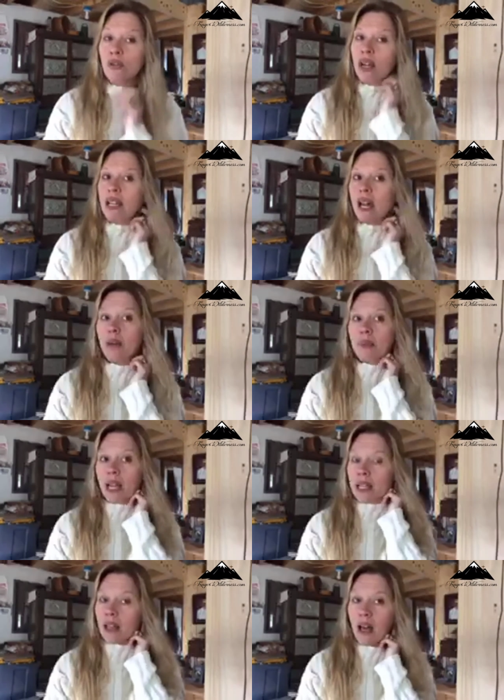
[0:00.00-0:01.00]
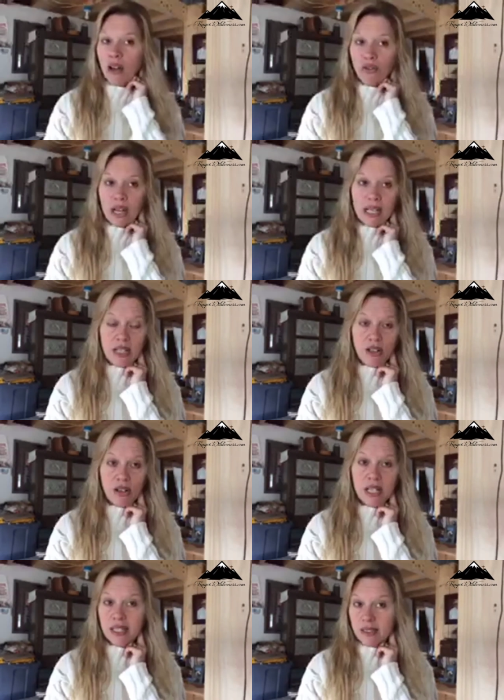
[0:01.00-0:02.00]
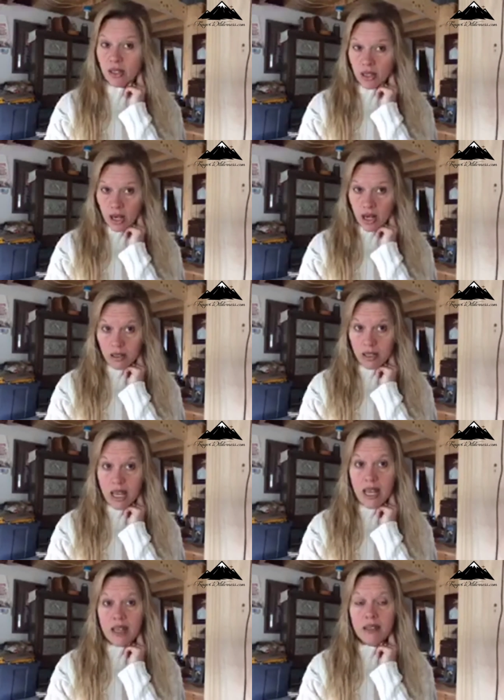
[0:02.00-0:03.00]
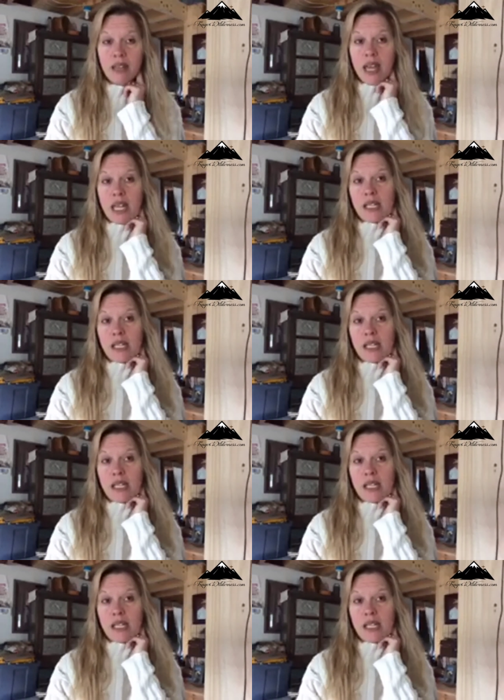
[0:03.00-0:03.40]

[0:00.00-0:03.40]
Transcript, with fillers: Right now, my uh, right ear is clogged, and,